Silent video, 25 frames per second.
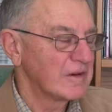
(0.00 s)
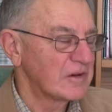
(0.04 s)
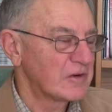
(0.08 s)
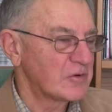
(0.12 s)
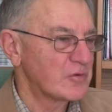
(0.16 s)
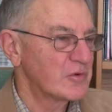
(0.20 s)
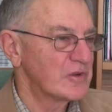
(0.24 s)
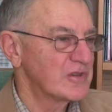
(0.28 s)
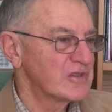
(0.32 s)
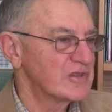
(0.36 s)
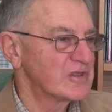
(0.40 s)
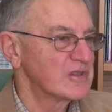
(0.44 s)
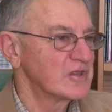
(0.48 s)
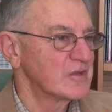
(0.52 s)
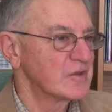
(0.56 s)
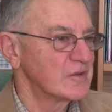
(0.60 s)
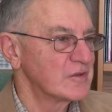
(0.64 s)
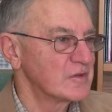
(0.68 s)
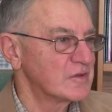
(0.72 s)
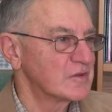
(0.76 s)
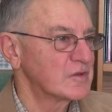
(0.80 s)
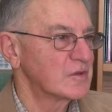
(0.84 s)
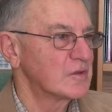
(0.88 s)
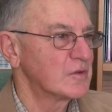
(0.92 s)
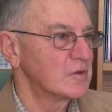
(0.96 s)

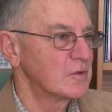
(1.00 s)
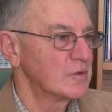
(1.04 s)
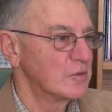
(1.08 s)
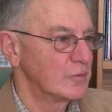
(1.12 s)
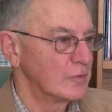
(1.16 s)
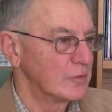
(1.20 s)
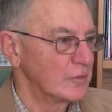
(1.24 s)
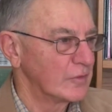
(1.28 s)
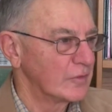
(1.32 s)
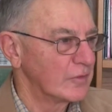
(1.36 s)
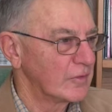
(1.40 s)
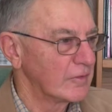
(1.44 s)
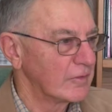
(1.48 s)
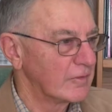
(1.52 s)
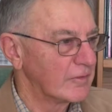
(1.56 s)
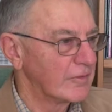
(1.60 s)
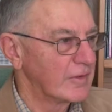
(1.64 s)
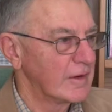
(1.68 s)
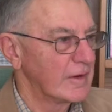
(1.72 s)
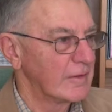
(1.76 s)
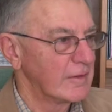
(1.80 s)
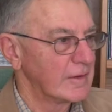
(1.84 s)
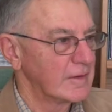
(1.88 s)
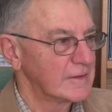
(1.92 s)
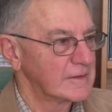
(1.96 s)
Christian schools of
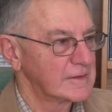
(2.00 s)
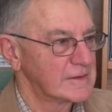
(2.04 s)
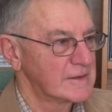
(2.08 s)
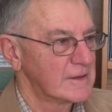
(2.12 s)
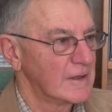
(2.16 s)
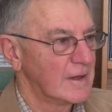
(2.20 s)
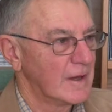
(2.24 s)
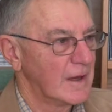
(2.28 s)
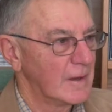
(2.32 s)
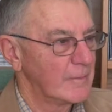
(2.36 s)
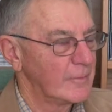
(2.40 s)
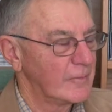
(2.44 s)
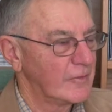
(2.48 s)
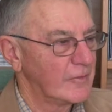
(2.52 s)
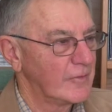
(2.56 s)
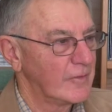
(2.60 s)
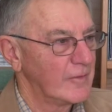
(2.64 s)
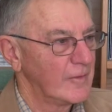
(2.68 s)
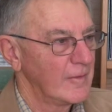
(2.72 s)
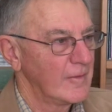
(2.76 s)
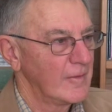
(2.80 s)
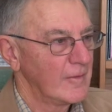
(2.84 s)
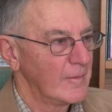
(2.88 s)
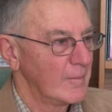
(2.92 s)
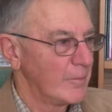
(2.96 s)
various types
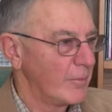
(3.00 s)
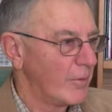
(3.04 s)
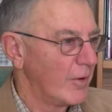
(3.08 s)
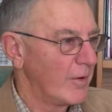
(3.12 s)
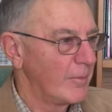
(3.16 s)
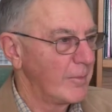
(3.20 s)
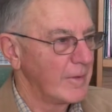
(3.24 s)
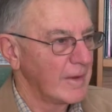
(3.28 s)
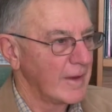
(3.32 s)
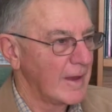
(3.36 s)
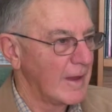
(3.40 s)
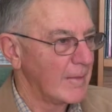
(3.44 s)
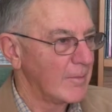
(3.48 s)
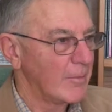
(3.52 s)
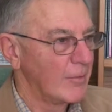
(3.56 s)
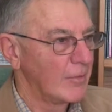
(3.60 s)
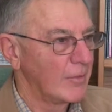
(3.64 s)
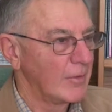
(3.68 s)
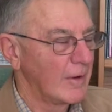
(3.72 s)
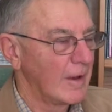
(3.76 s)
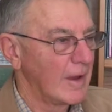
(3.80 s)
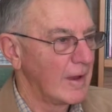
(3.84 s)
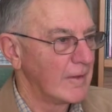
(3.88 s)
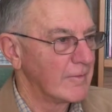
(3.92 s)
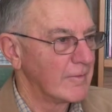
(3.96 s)
popping up
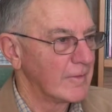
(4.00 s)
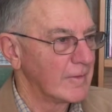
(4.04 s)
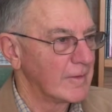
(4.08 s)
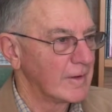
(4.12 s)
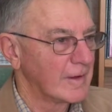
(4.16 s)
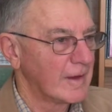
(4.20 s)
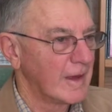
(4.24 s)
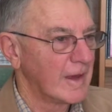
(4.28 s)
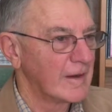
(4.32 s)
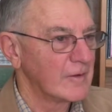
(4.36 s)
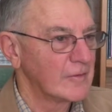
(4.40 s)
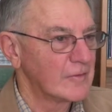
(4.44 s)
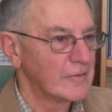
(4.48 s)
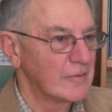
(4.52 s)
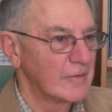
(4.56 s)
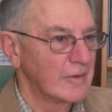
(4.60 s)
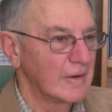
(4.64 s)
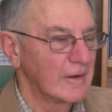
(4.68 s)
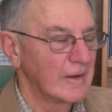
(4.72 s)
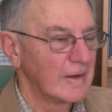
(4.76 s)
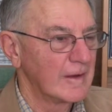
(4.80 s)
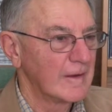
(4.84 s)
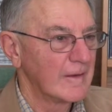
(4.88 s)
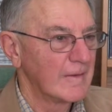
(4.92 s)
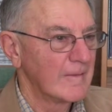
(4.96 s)
all over the
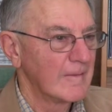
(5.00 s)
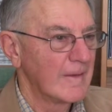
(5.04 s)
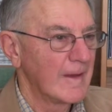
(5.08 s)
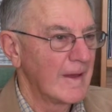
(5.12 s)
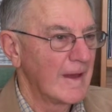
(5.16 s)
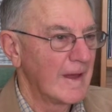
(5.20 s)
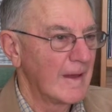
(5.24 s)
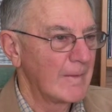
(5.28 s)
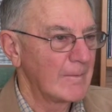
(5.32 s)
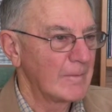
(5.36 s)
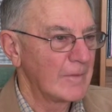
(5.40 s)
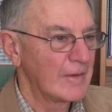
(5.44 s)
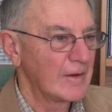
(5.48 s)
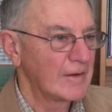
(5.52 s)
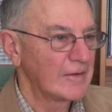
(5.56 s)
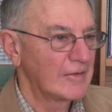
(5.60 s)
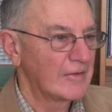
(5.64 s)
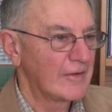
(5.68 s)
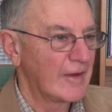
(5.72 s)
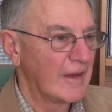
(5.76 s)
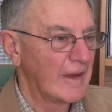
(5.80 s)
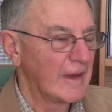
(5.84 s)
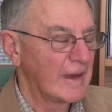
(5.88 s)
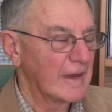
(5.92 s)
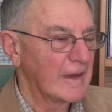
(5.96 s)
country, that are
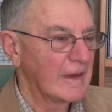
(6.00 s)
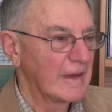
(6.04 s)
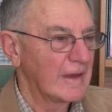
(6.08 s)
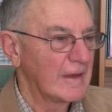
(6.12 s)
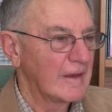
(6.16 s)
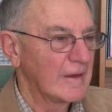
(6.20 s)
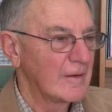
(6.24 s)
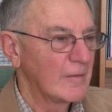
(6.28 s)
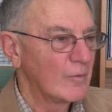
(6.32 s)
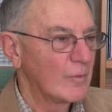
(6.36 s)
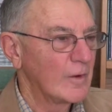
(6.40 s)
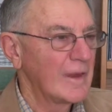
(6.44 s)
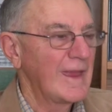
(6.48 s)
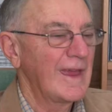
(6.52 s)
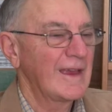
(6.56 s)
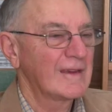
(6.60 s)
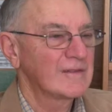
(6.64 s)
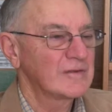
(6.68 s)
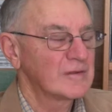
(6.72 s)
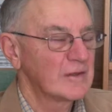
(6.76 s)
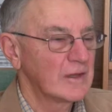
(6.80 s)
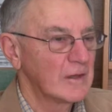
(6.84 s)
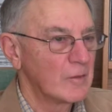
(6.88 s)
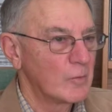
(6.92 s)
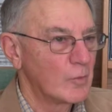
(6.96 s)
saying, we
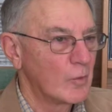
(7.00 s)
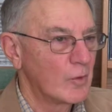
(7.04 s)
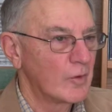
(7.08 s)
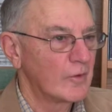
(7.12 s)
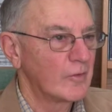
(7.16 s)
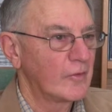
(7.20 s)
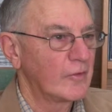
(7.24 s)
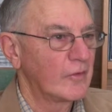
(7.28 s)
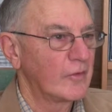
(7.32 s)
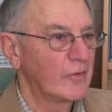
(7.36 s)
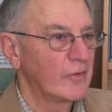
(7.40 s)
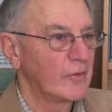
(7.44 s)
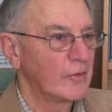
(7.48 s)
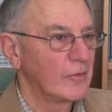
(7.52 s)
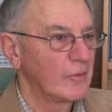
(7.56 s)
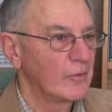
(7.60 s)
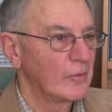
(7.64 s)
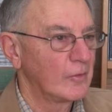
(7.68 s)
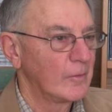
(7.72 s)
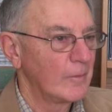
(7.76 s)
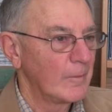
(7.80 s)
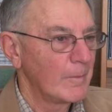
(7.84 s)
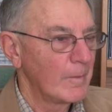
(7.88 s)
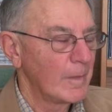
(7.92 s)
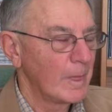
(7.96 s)
actually want
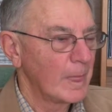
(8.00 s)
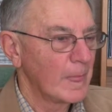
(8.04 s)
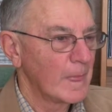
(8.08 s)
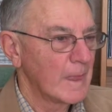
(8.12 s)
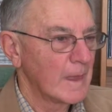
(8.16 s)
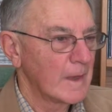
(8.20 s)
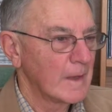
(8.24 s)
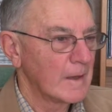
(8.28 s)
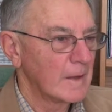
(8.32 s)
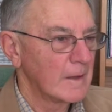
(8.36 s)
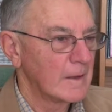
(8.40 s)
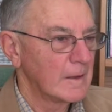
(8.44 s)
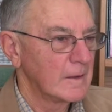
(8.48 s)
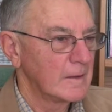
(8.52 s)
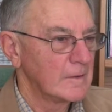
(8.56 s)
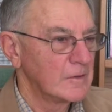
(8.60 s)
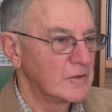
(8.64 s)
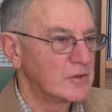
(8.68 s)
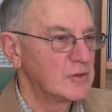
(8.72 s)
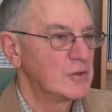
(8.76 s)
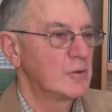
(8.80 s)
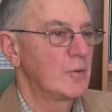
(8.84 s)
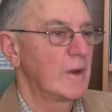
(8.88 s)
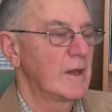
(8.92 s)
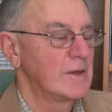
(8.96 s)
to
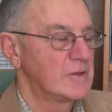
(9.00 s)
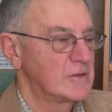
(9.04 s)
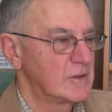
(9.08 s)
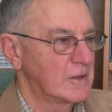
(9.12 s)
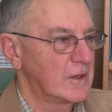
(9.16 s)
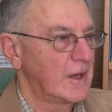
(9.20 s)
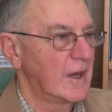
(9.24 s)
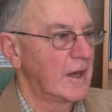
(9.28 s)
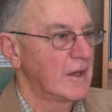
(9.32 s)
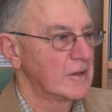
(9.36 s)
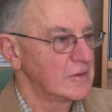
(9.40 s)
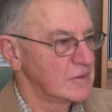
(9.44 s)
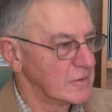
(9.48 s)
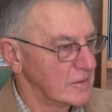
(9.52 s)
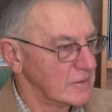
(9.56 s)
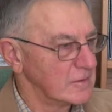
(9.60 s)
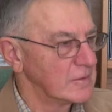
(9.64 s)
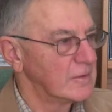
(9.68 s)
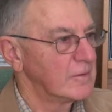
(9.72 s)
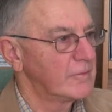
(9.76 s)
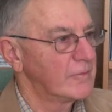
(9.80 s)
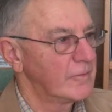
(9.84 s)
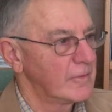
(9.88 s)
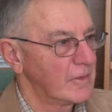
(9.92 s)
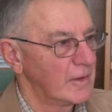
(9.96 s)
do education
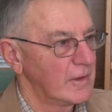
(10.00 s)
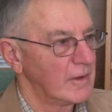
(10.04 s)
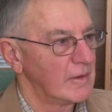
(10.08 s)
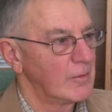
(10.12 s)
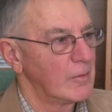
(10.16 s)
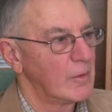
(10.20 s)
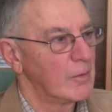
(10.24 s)
differently.